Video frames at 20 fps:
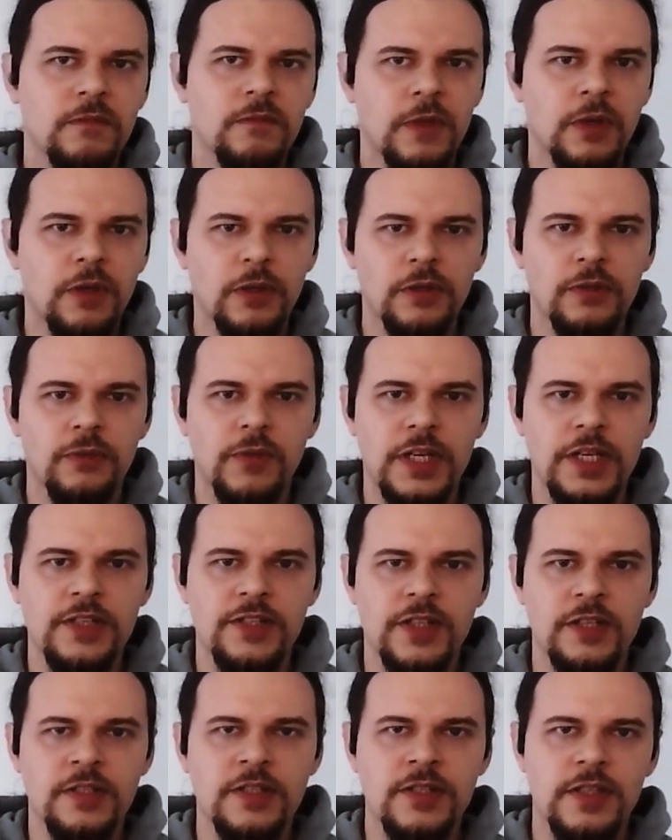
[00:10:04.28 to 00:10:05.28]
good
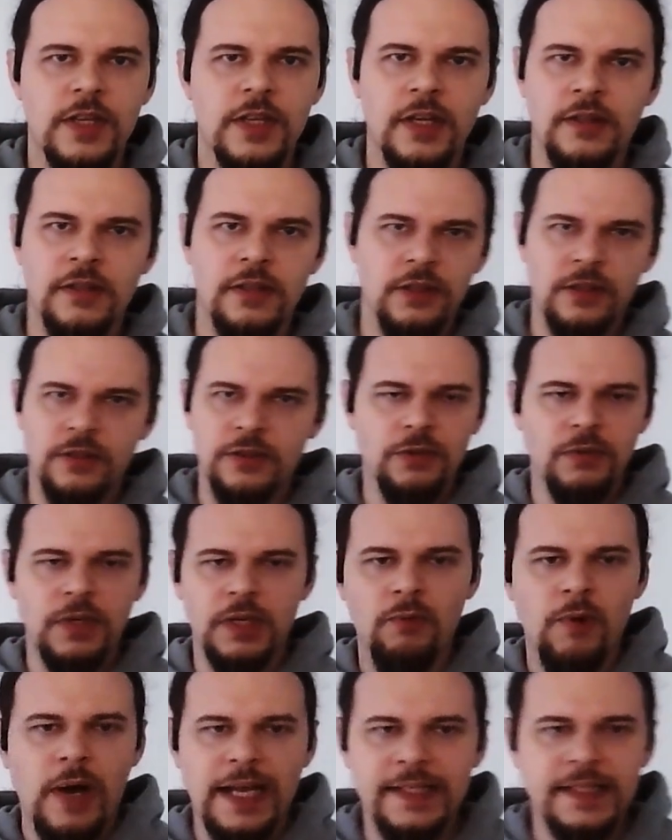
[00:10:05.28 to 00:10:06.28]
reasons and you're
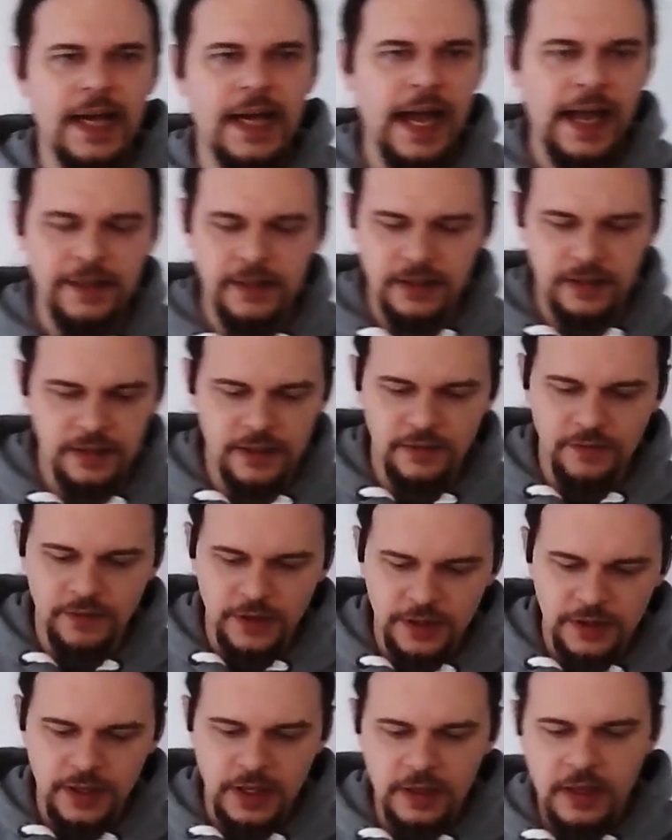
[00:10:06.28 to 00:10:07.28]
doing white hat and
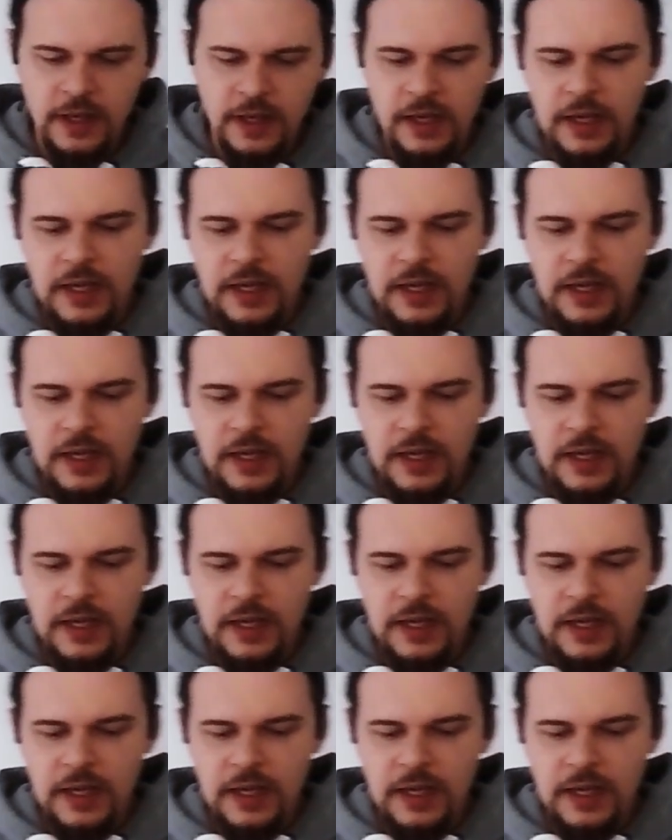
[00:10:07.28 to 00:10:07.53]
everything.